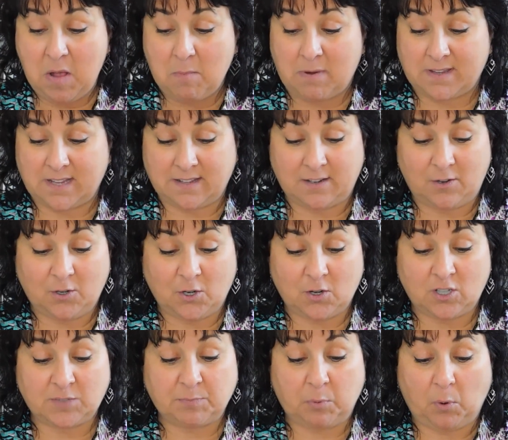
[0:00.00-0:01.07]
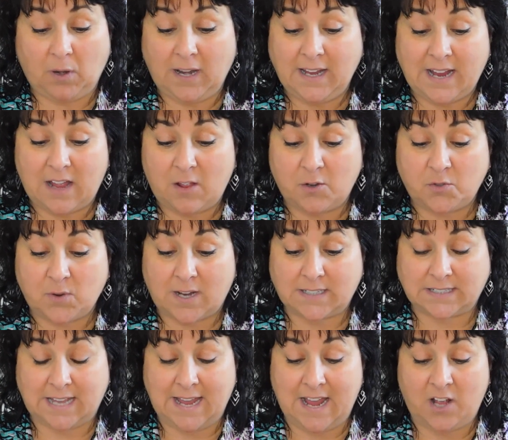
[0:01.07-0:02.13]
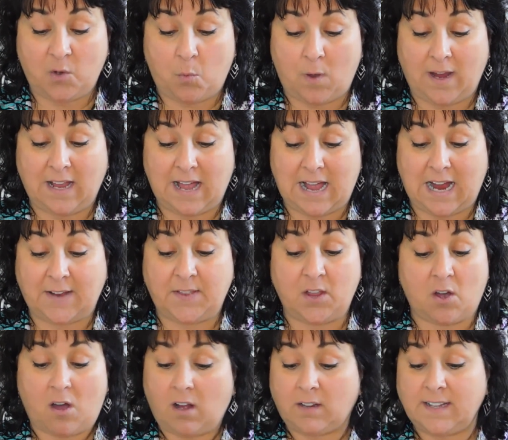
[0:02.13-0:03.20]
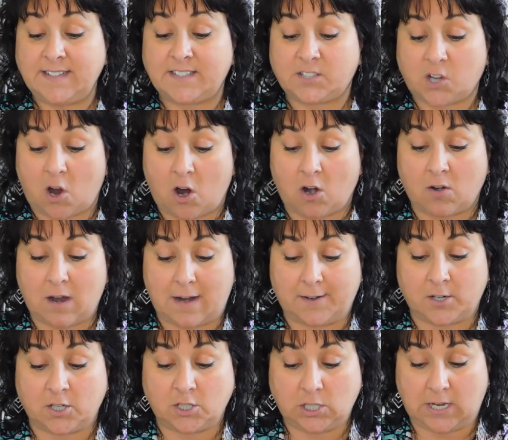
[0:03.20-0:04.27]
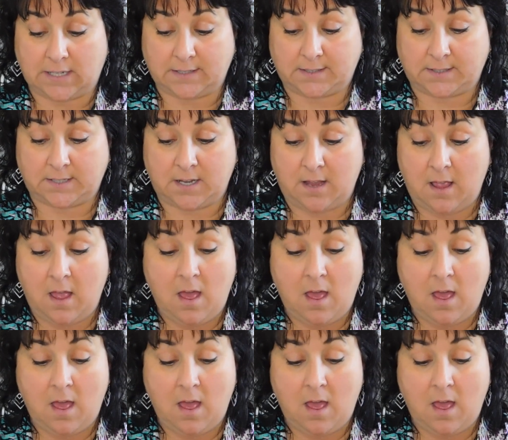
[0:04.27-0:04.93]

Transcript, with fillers: but the little girl's pretty yellow dress can't quite hide the ugly scar on her chest.